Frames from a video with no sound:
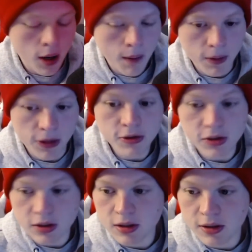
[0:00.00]
But
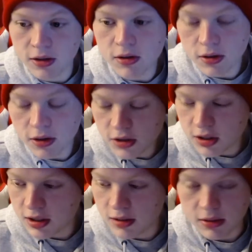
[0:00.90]
there's
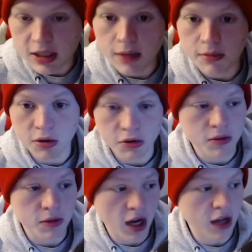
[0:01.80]
just some teams, there's
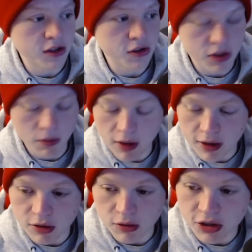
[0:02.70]
some guys, there's some
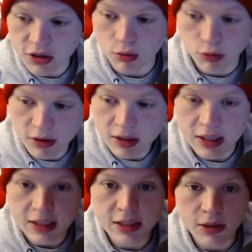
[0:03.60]
players where it's just really
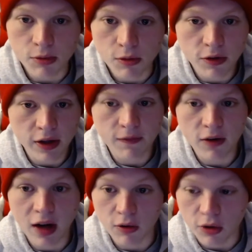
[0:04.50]
easy to root for them
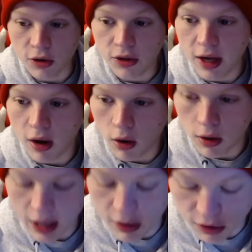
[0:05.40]
for how good they
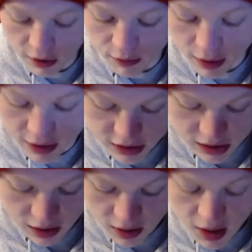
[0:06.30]
are, how good of players
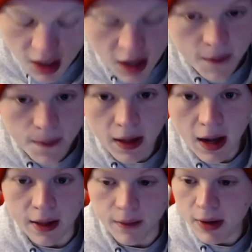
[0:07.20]
they are.
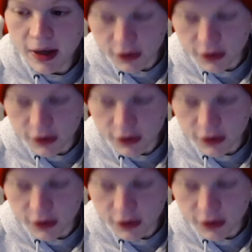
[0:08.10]
And the Bengals